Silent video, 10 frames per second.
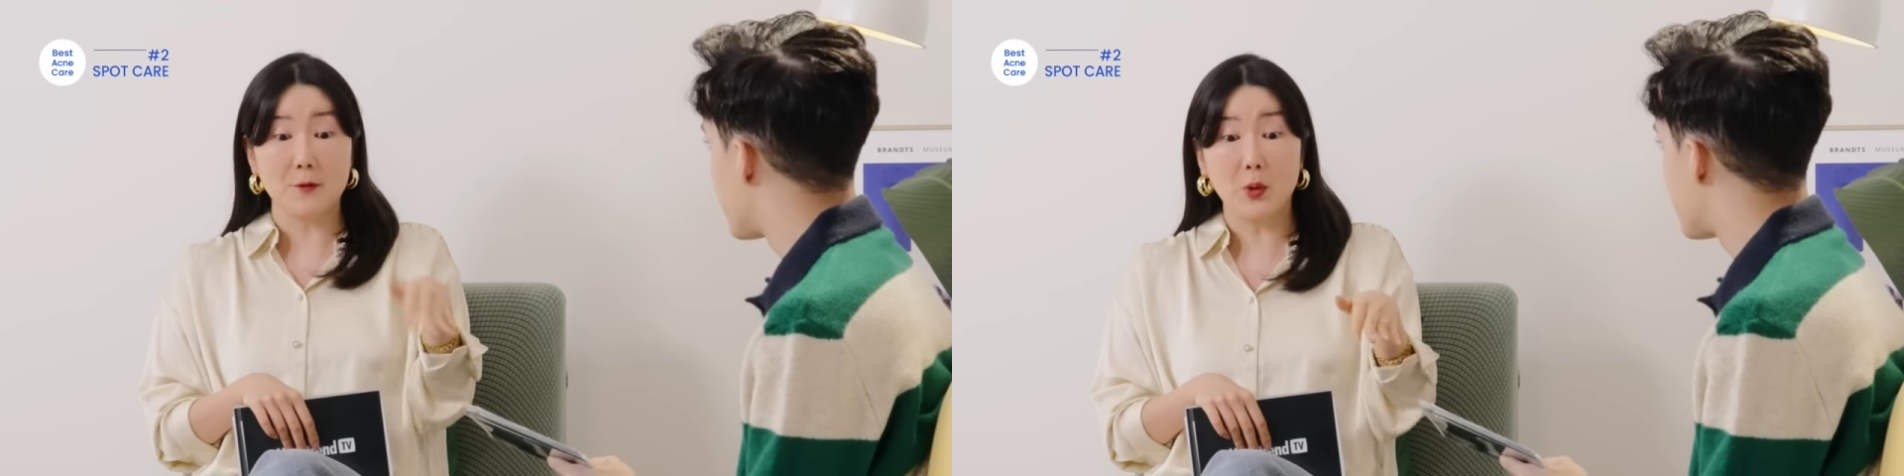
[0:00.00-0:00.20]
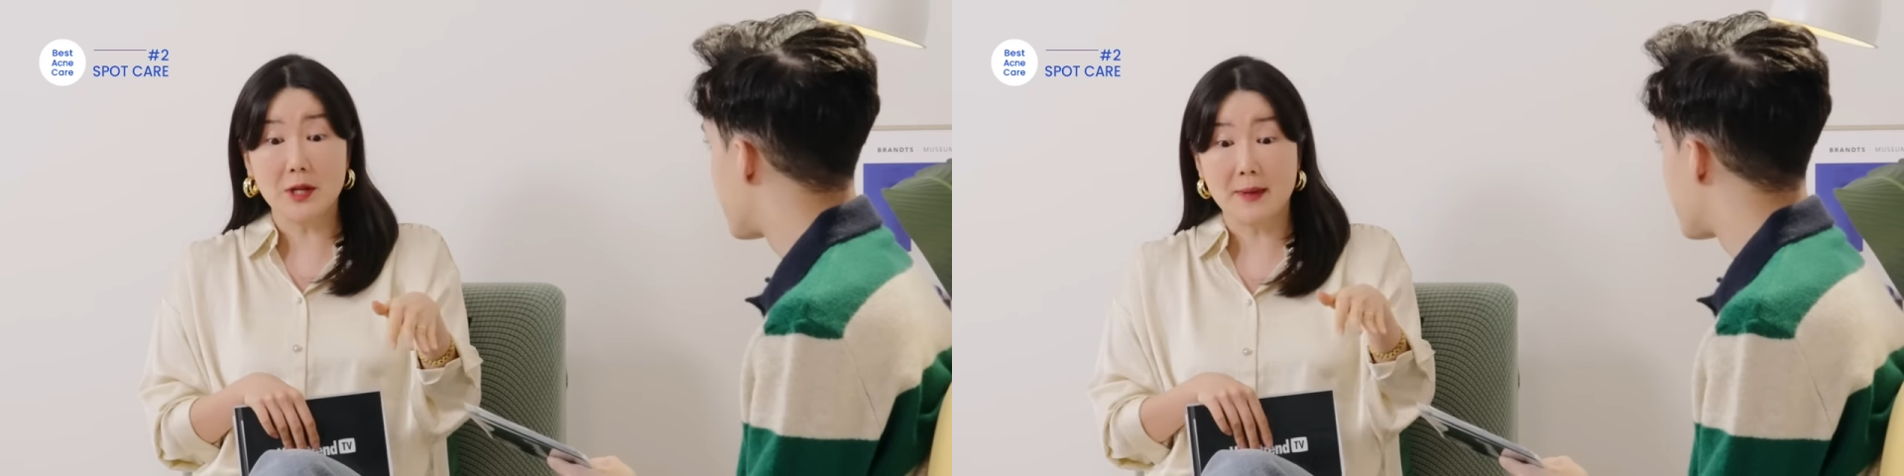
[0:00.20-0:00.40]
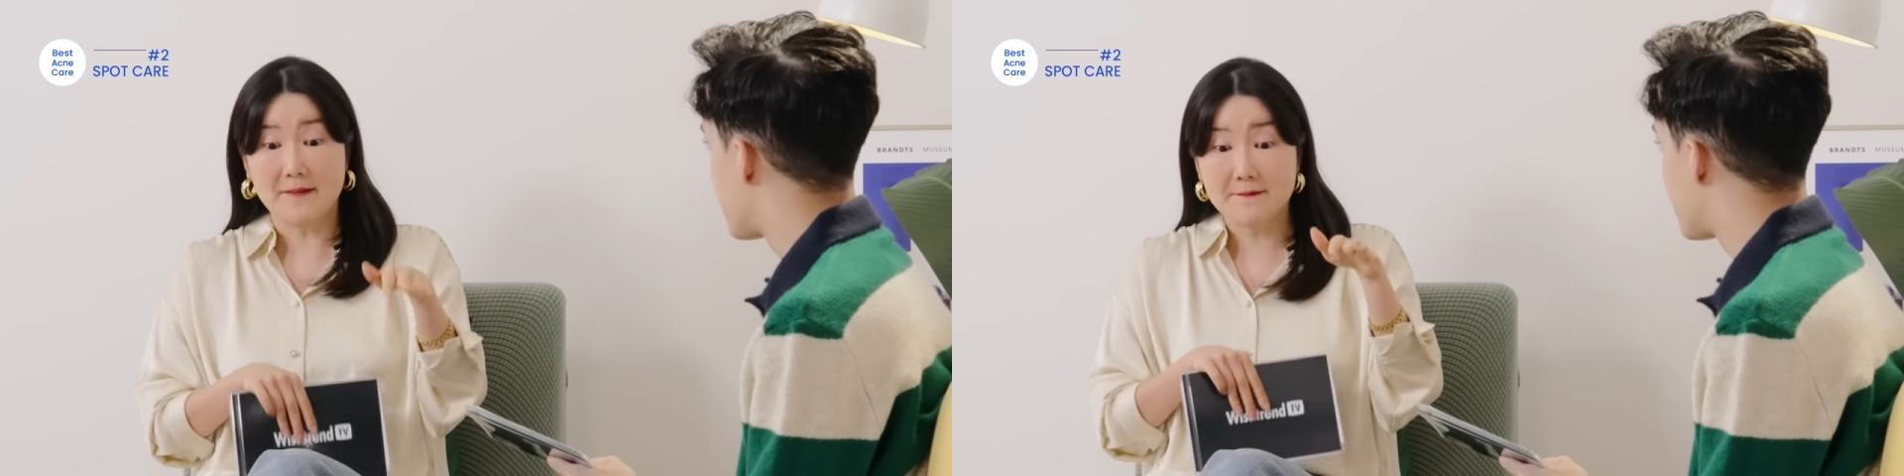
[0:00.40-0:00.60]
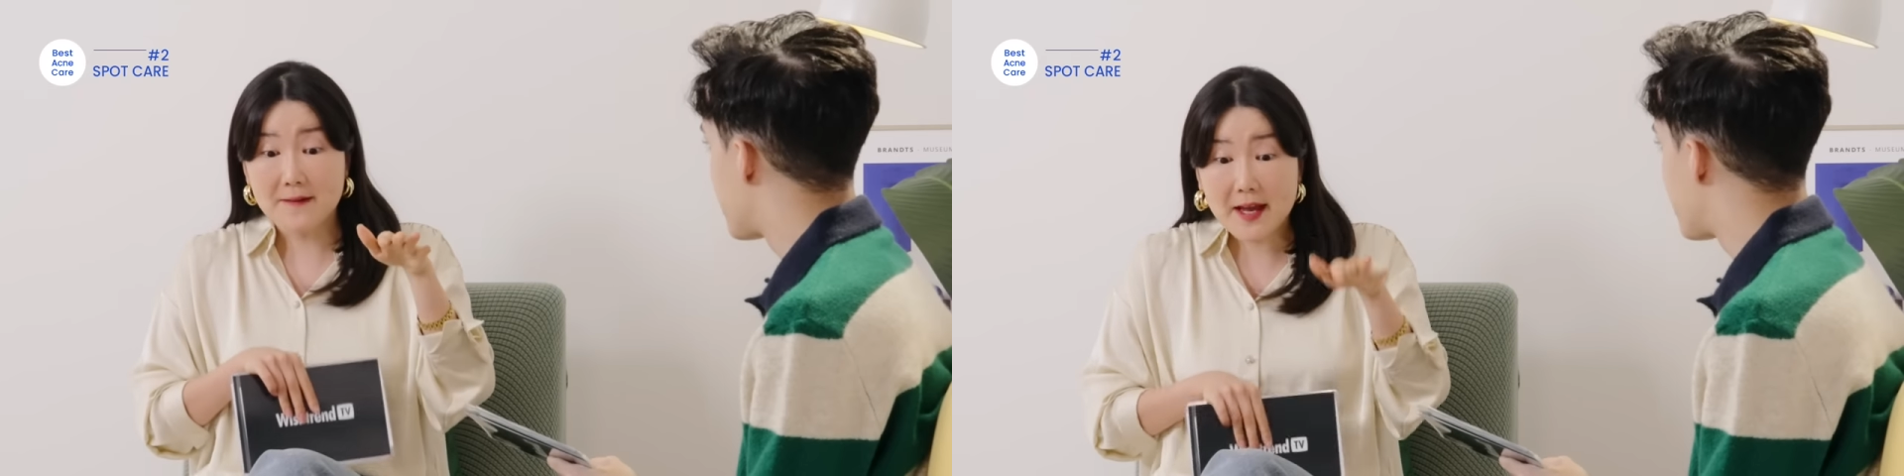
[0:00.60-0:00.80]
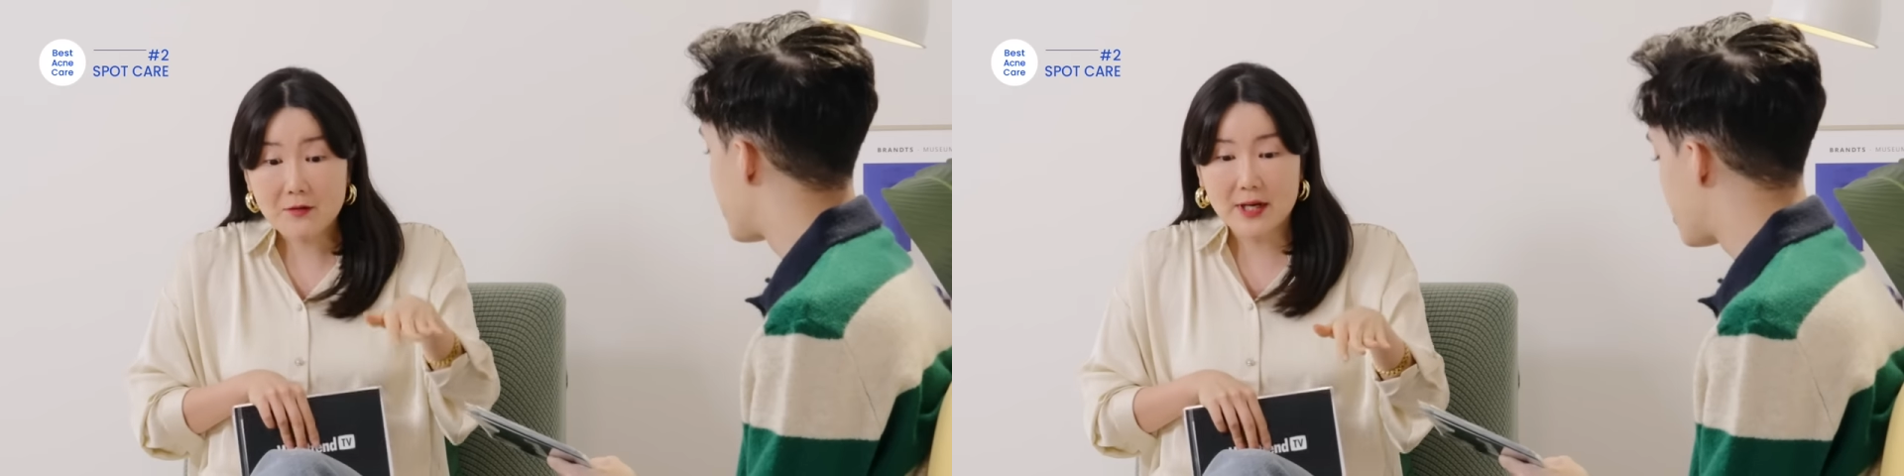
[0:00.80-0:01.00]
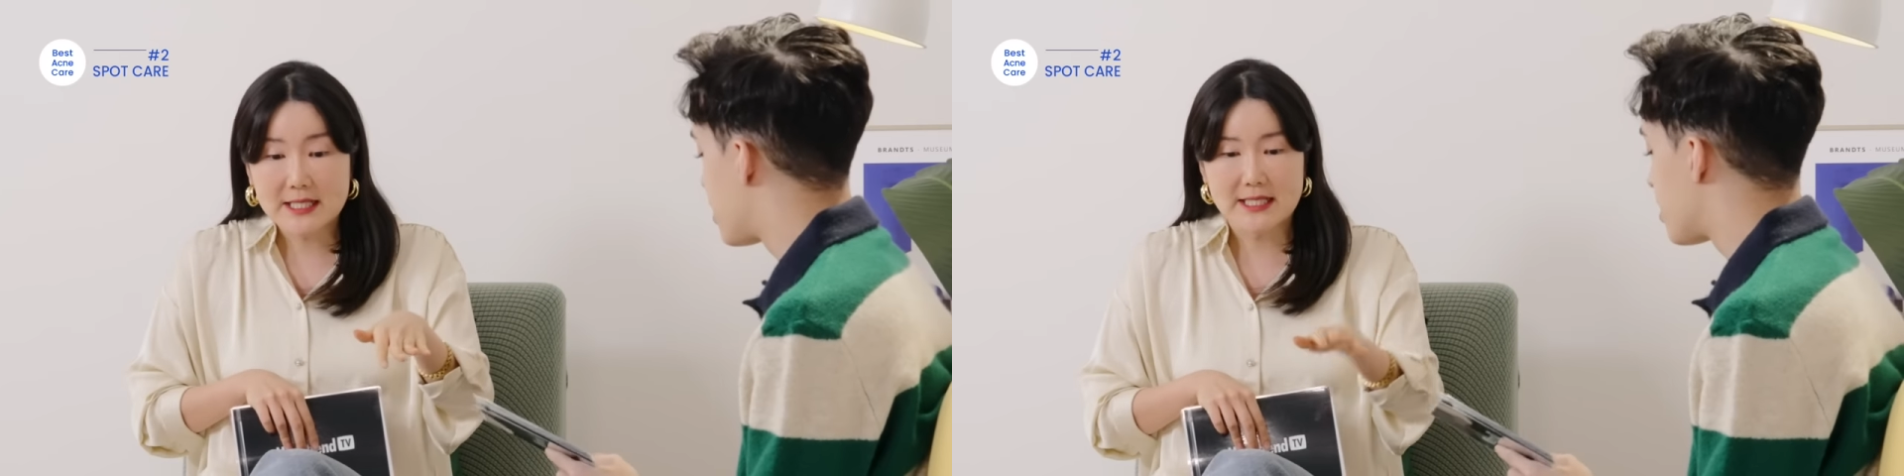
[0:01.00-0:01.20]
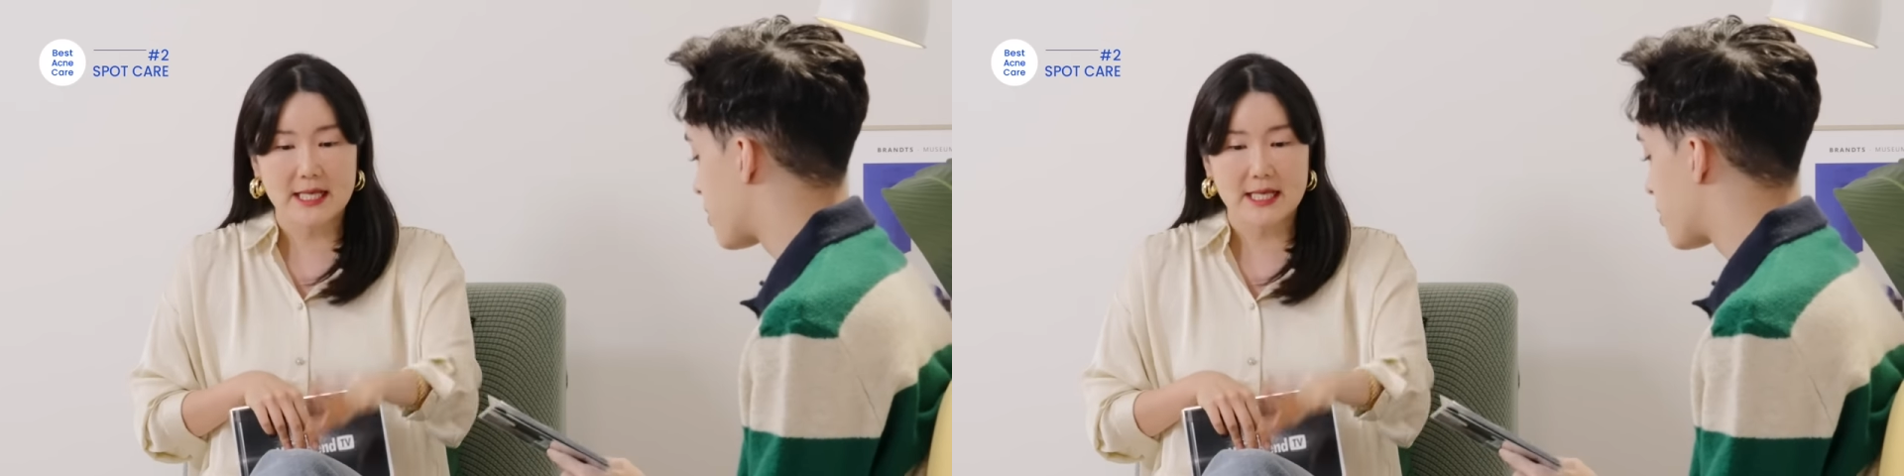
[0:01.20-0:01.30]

one of my favorites